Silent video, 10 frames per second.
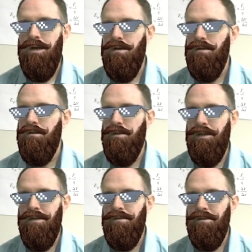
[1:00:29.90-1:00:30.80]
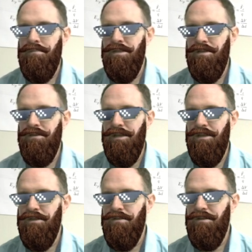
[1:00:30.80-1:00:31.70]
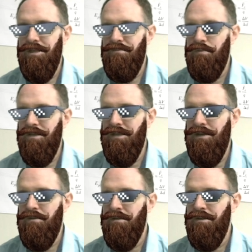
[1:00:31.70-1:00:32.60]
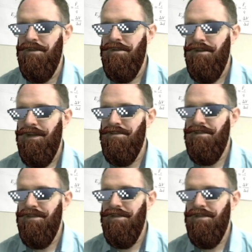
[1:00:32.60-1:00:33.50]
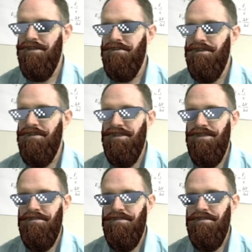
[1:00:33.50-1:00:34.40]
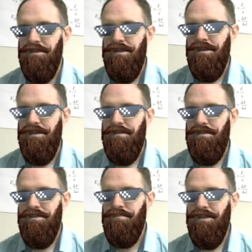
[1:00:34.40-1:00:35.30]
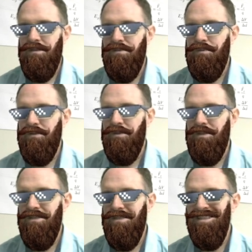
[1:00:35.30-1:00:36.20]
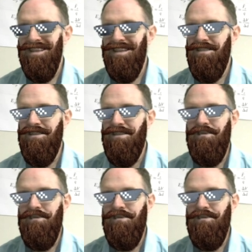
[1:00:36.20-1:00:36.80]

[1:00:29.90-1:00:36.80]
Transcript: Okay, a particular electron leaves one diode, has a kinetic energy of this, the speed of this when it reaches the next diode.